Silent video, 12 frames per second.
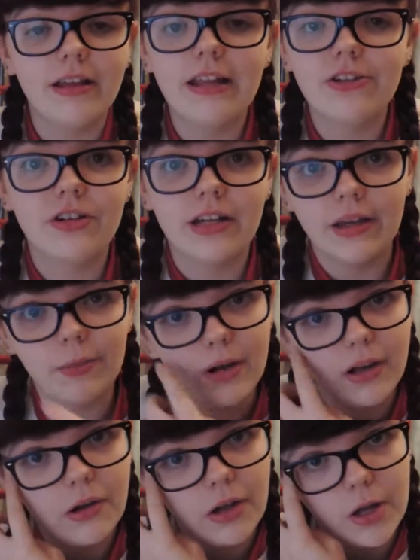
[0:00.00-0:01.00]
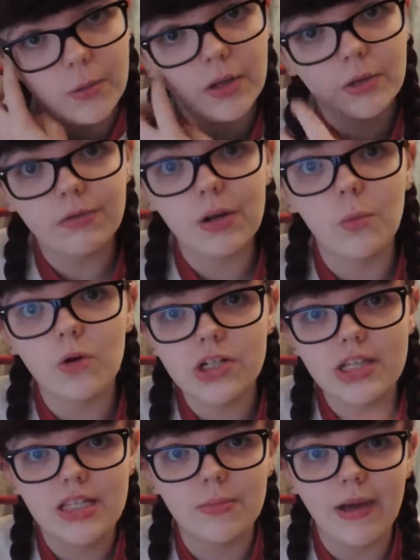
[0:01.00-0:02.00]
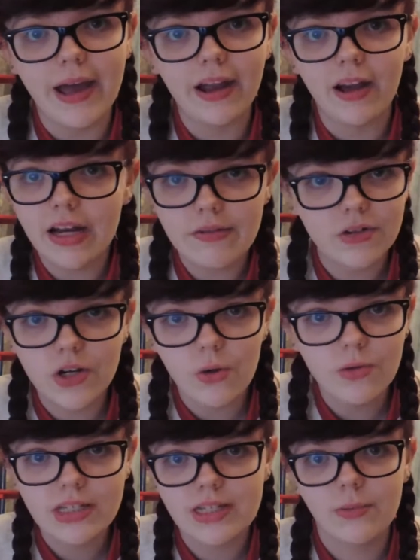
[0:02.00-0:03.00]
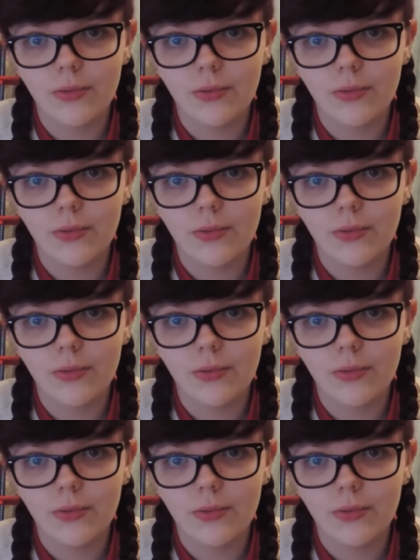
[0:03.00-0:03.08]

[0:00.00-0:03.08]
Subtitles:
Literally, when I got home and I rewatched this back, I never noticed